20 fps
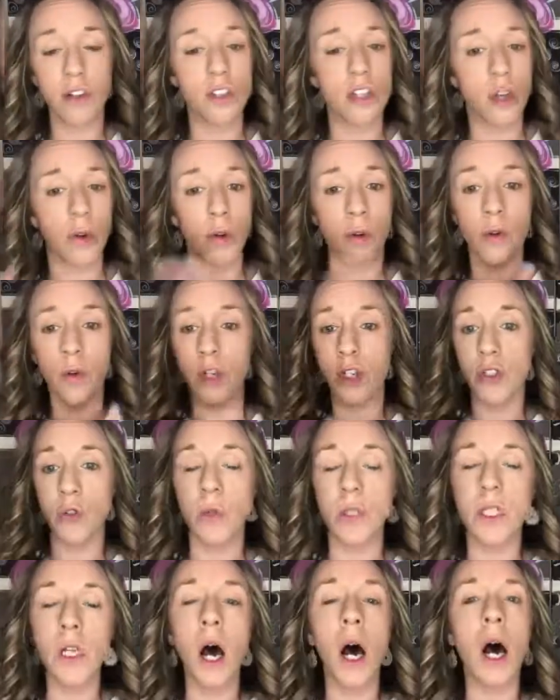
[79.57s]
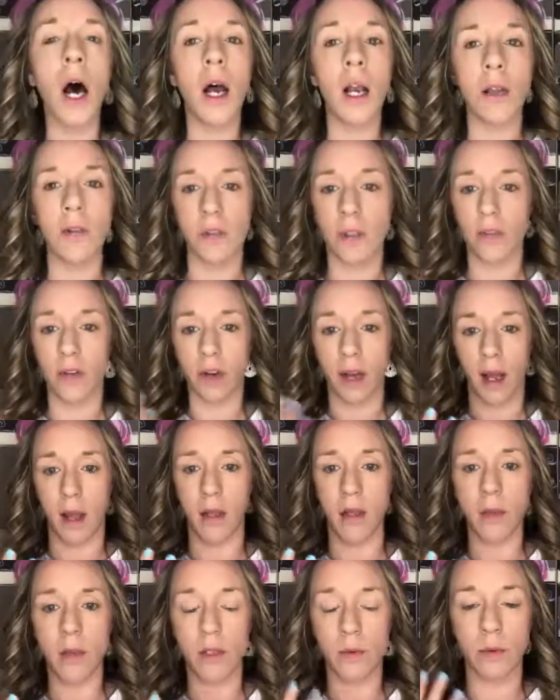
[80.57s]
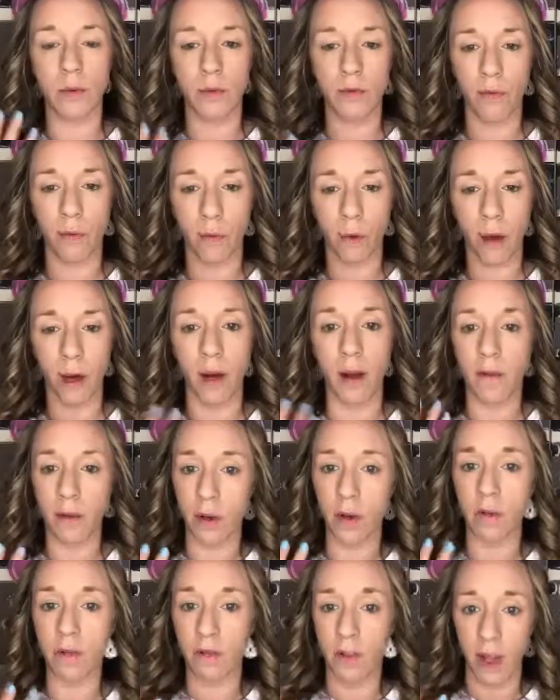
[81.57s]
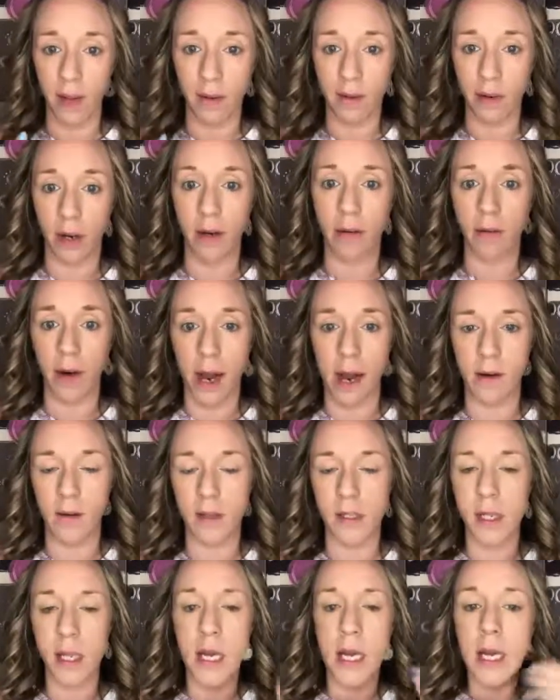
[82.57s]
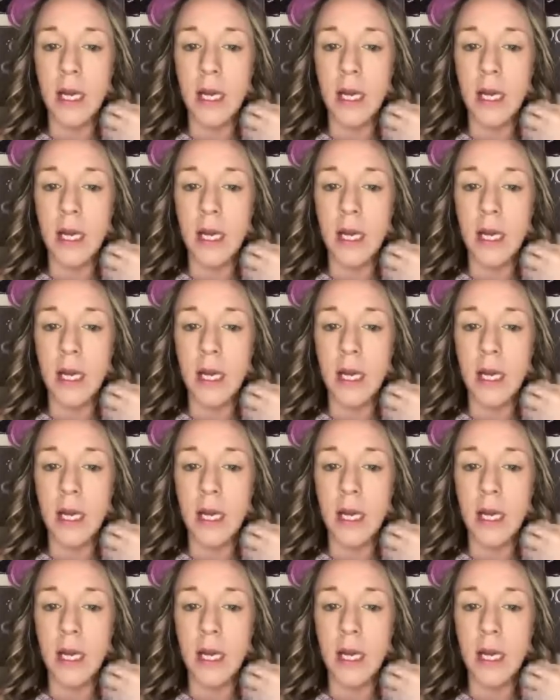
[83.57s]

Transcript: So you can do a ton of different eye looks with 4 of your favorite rounds.